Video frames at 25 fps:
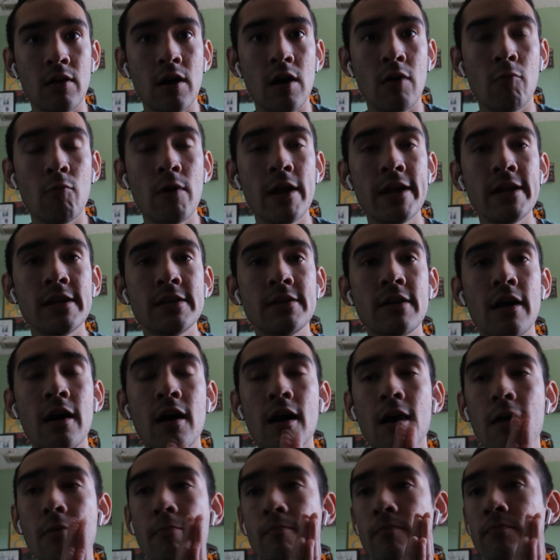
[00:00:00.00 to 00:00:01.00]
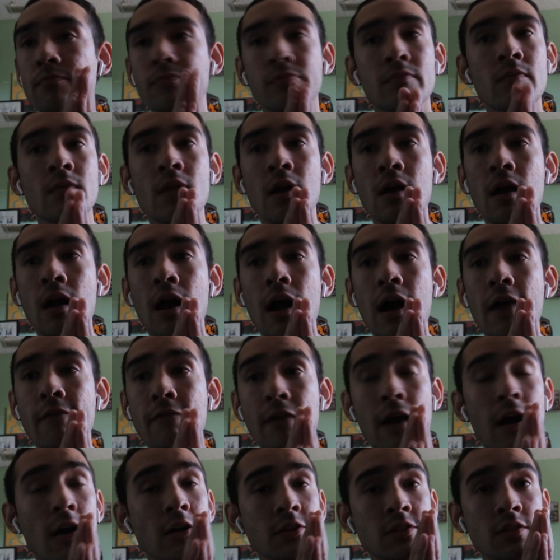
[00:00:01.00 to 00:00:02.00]
I'll wait.
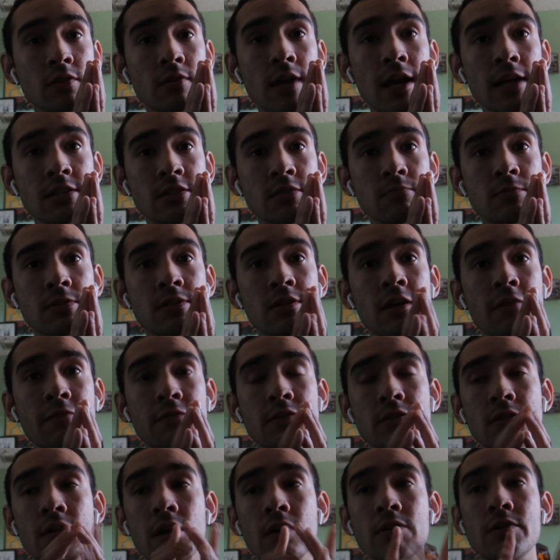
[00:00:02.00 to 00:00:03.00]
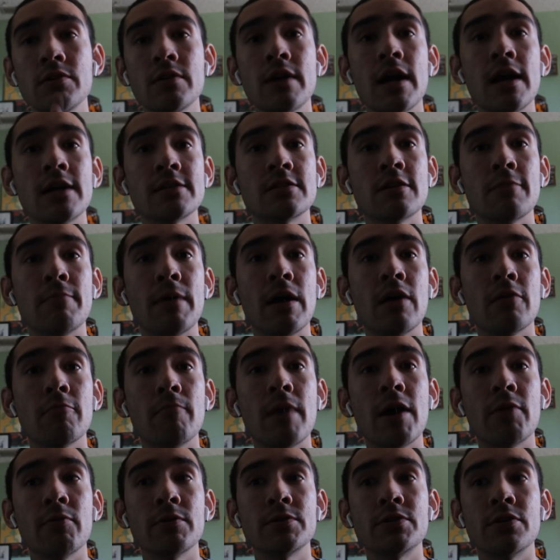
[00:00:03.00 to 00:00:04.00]
I've also got some stuff to tell you guys about
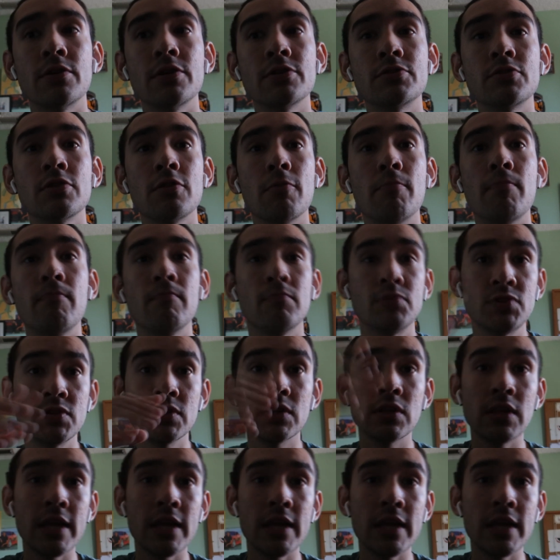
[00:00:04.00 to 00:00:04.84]
my return to the